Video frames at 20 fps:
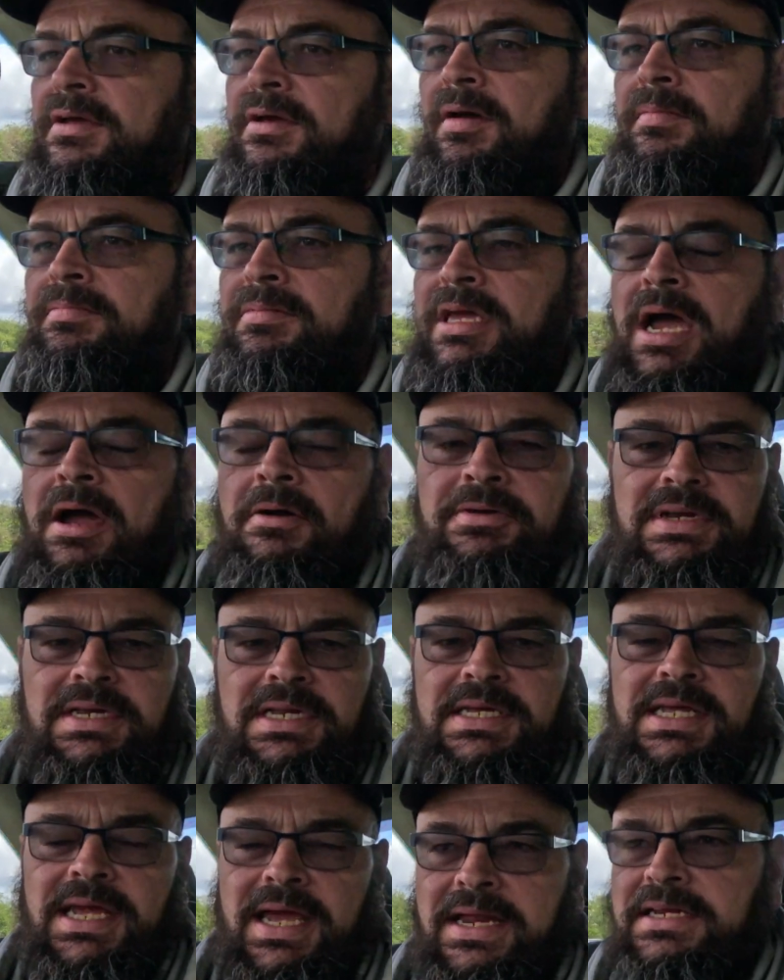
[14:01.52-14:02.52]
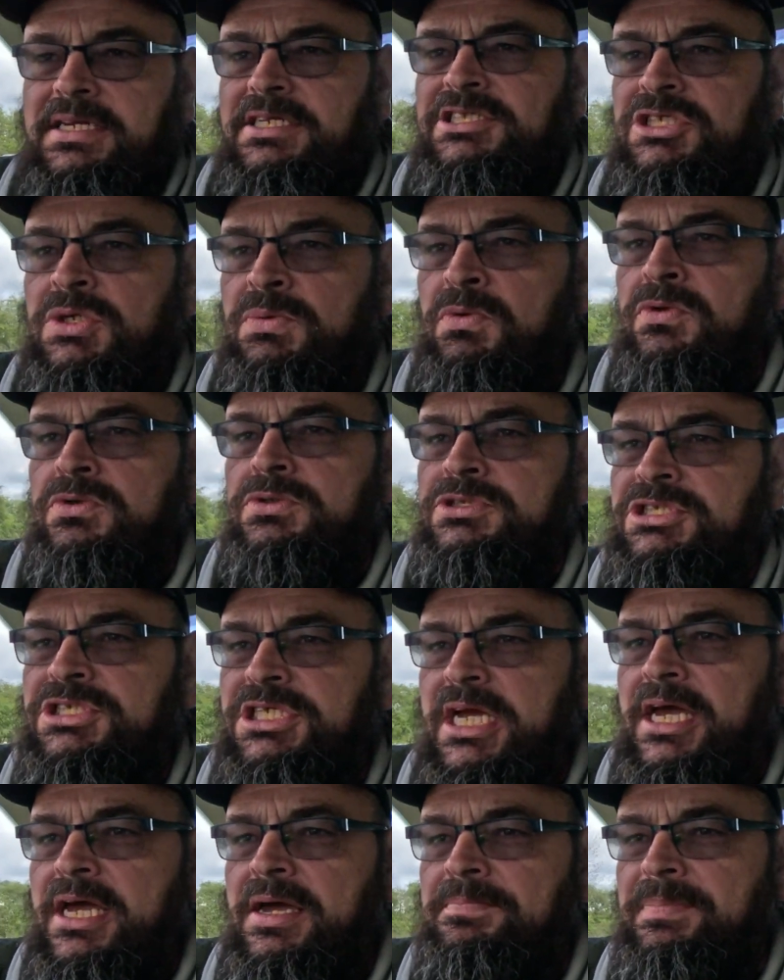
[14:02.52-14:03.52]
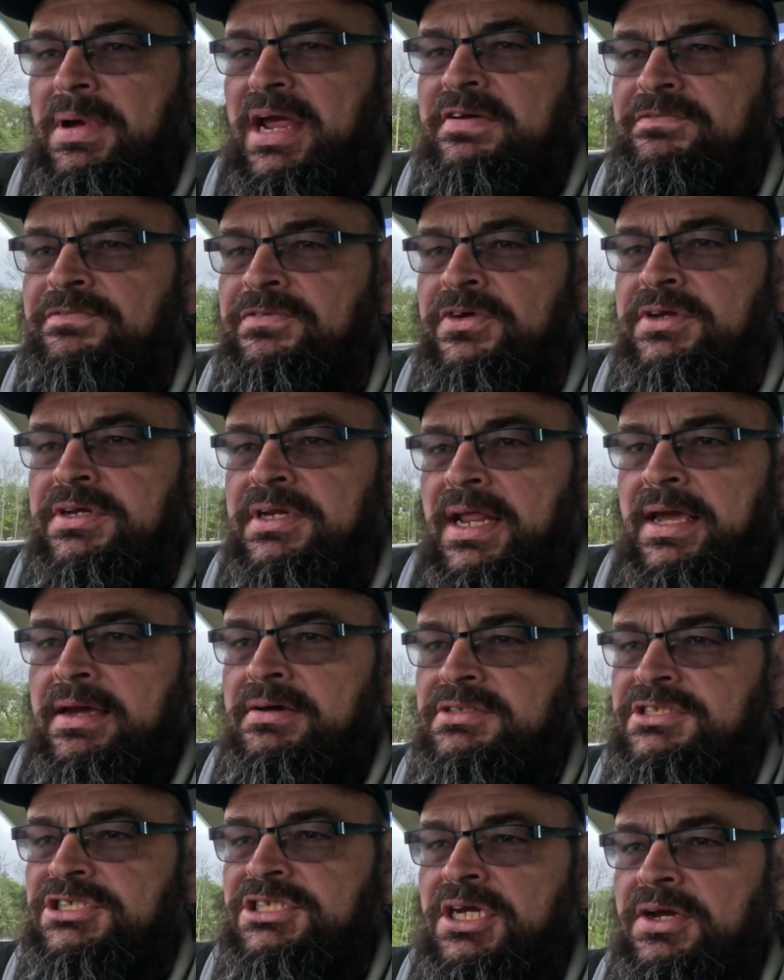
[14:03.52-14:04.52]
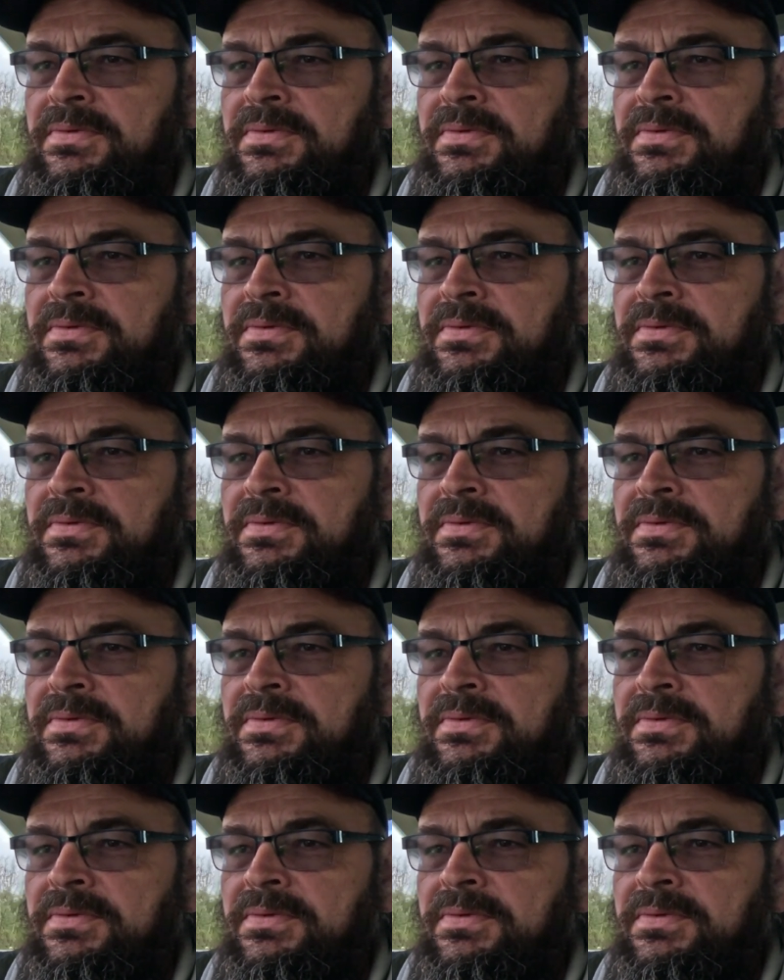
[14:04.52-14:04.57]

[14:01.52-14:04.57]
I'm currently heading towards Bedford now, so